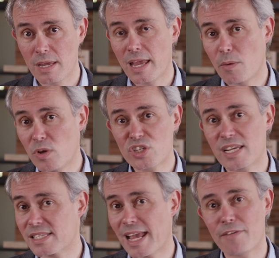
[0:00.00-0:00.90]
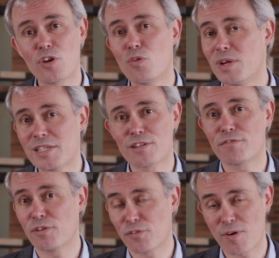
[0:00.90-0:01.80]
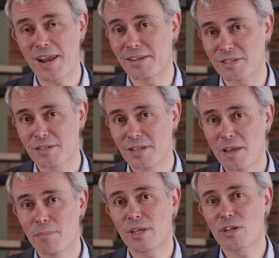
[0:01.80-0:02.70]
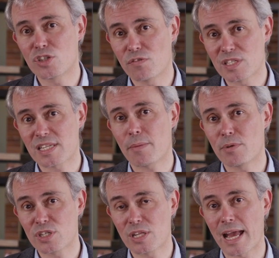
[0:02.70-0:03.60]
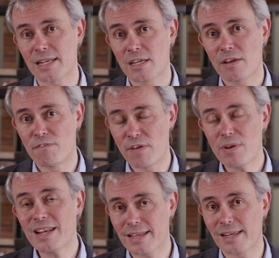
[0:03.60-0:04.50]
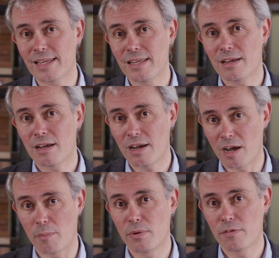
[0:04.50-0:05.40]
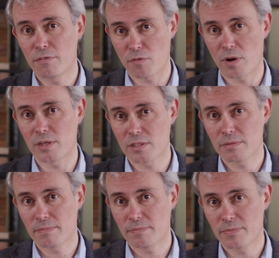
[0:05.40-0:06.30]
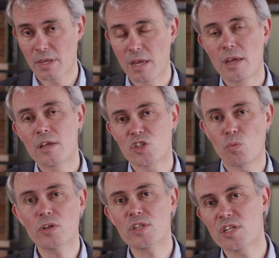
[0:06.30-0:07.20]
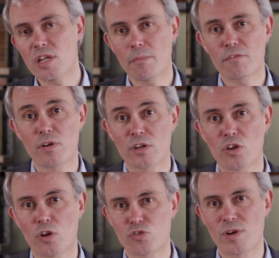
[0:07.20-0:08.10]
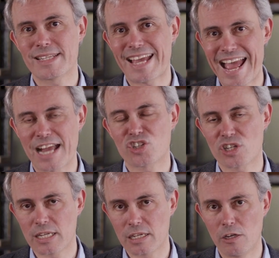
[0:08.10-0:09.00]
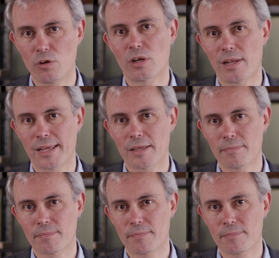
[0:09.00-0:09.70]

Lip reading: In which case they have no reason to feel threatened, because you've established that very clearly up front. So what does an upfront contract actually look like?